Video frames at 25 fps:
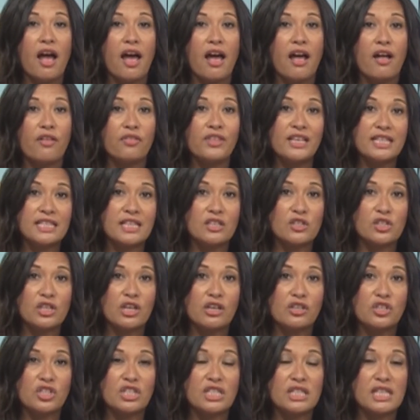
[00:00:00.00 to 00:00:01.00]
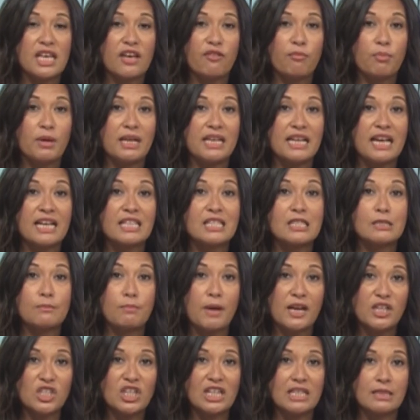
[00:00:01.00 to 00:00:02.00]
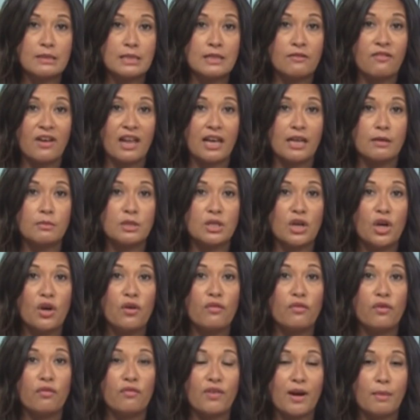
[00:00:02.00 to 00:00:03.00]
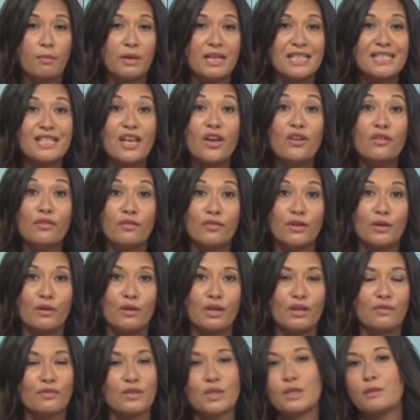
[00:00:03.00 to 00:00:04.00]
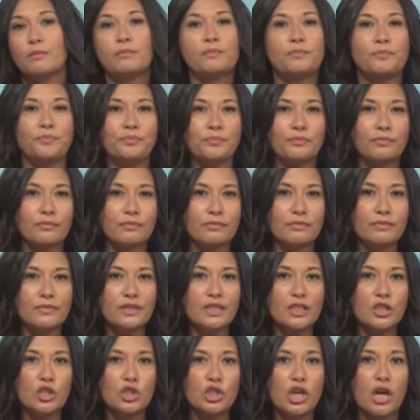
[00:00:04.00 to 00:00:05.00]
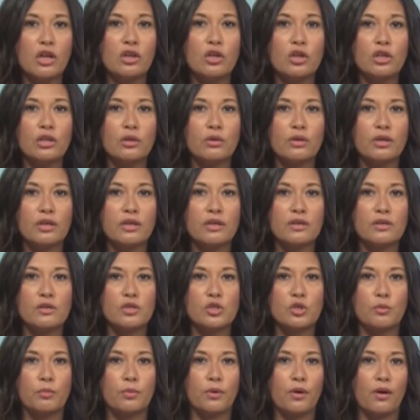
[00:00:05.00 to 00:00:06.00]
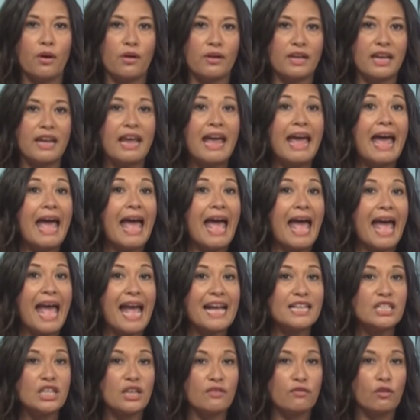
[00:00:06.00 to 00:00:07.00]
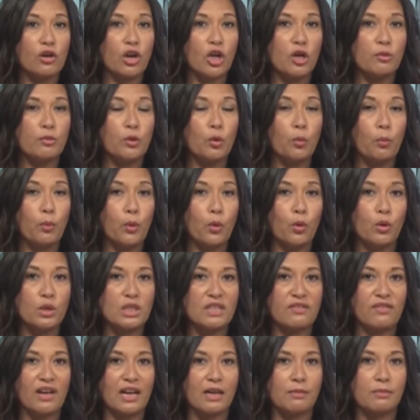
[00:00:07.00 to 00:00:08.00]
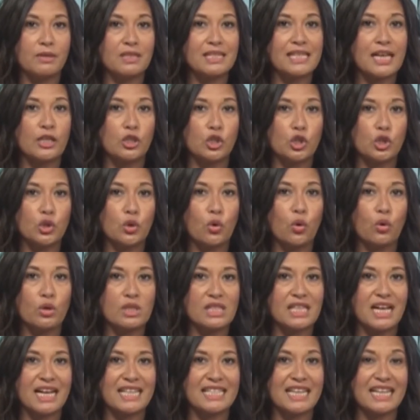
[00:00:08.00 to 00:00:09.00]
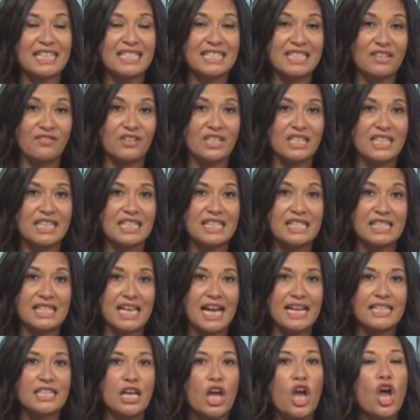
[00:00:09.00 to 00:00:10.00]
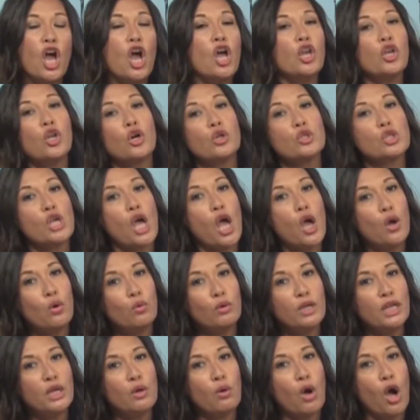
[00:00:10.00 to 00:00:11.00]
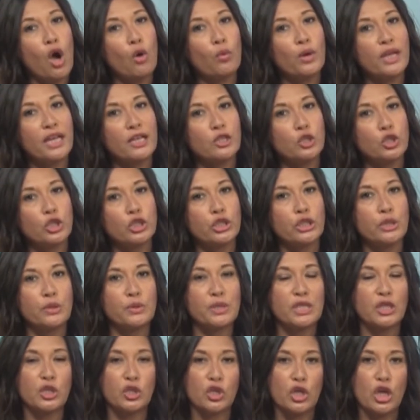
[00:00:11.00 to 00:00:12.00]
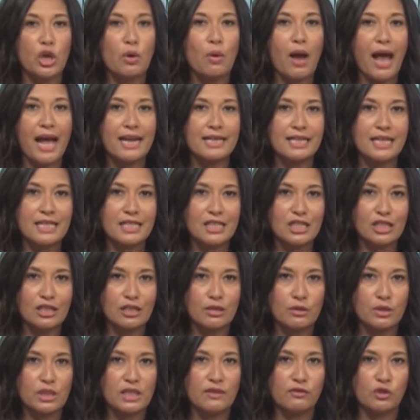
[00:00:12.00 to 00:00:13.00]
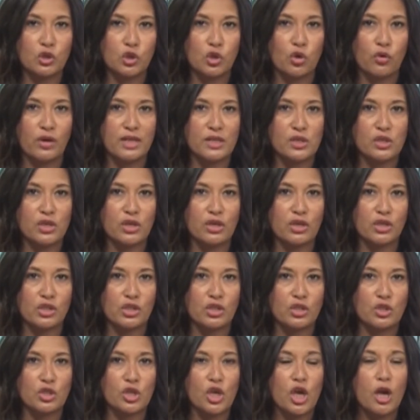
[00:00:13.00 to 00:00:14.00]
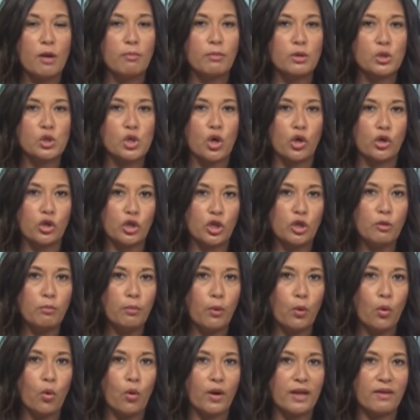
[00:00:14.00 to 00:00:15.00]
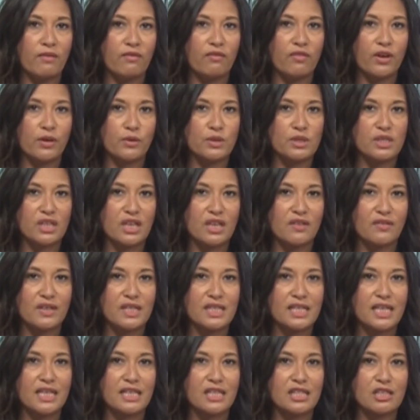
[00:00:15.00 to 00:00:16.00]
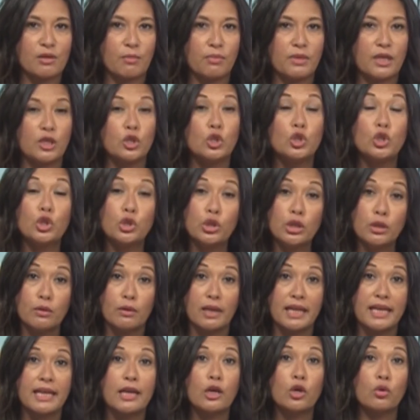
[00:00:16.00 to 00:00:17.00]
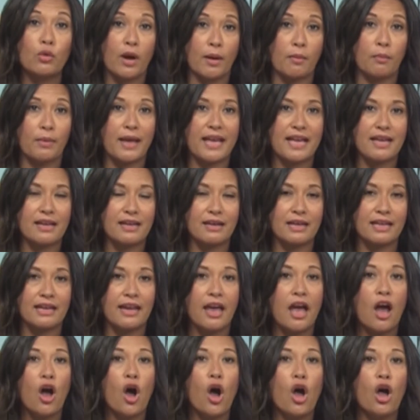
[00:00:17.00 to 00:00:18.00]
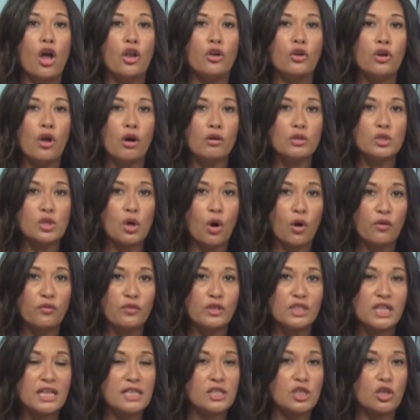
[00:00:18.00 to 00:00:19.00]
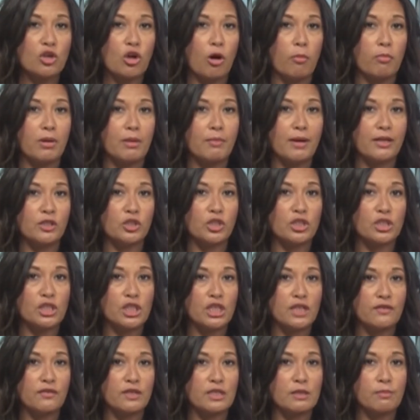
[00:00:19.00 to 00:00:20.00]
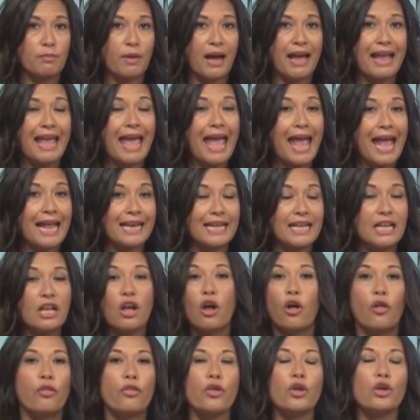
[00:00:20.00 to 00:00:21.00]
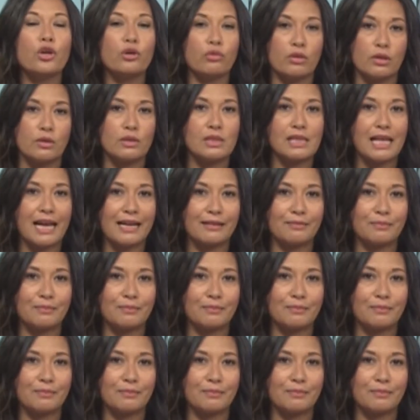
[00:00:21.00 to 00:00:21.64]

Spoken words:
These excursions have been especially developed for families and food lovers. Gianluca Suprani, Head of Global Port Development and Shoreside Activities, said, "Not only are we introducing new and exclusive shore excursions, but our new Port Info service is something truly groundbreaking, not offered as a complimentary service by any other cruise line."